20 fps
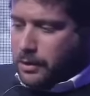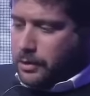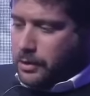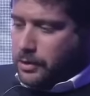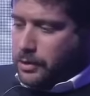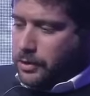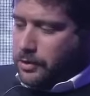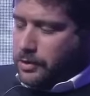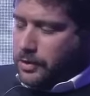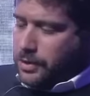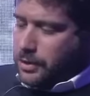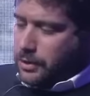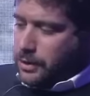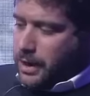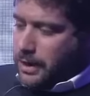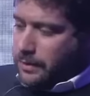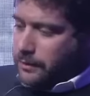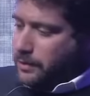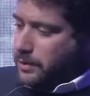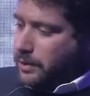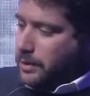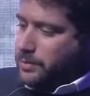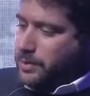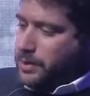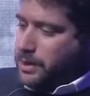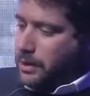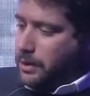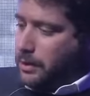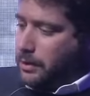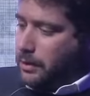you know, you see a lot of
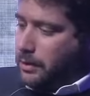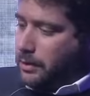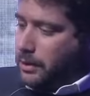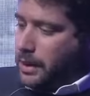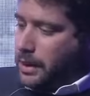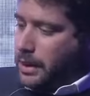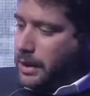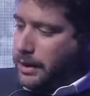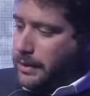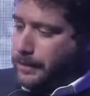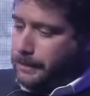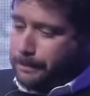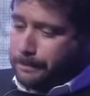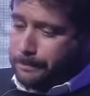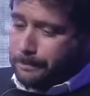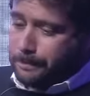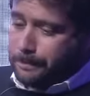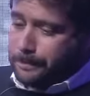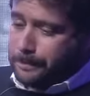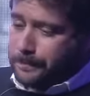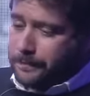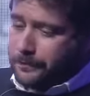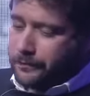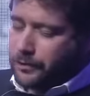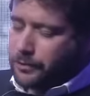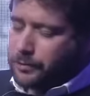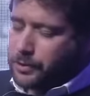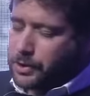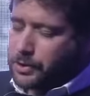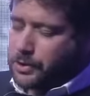clips here um,
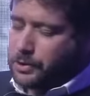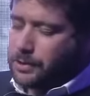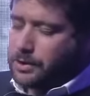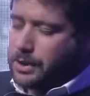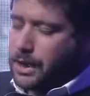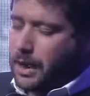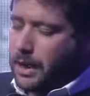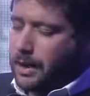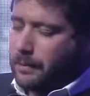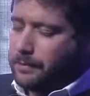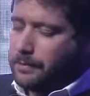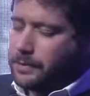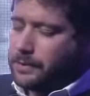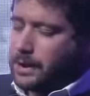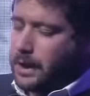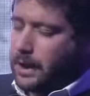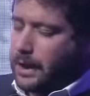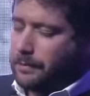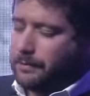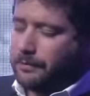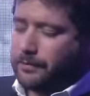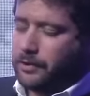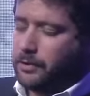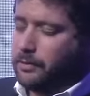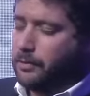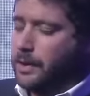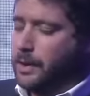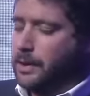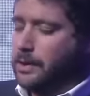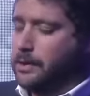from just top, top
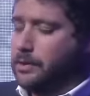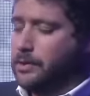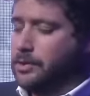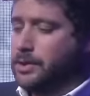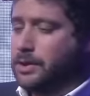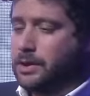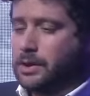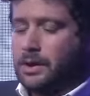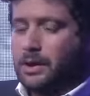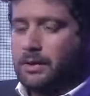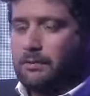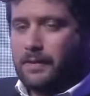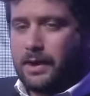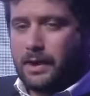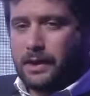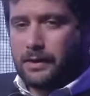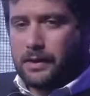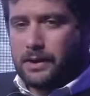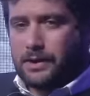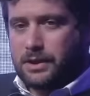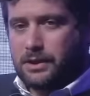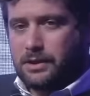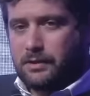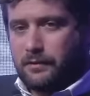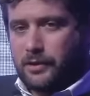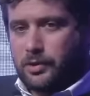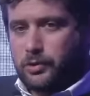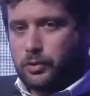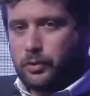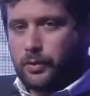filmmakers making these
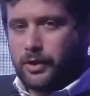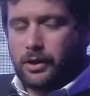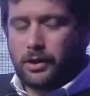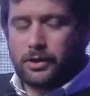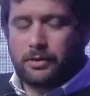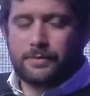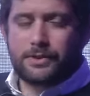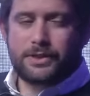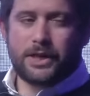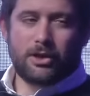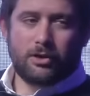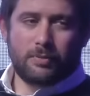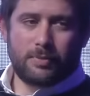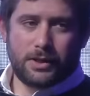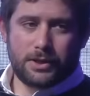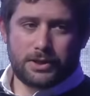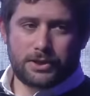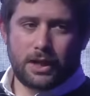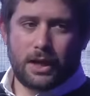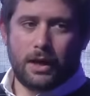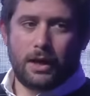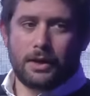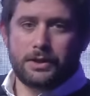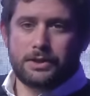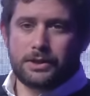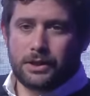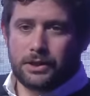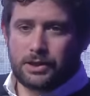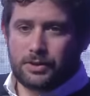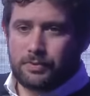individual, we call them centerpiece
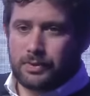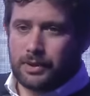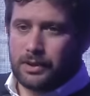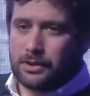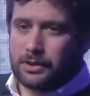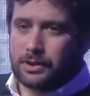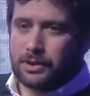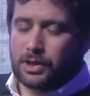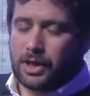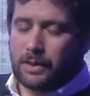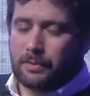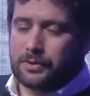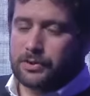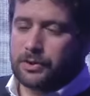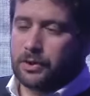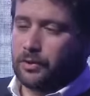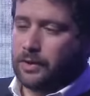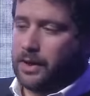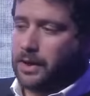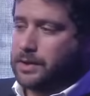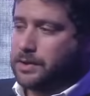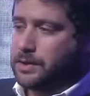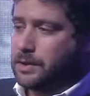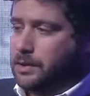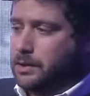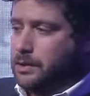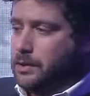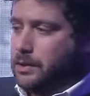docs. Each, each episode has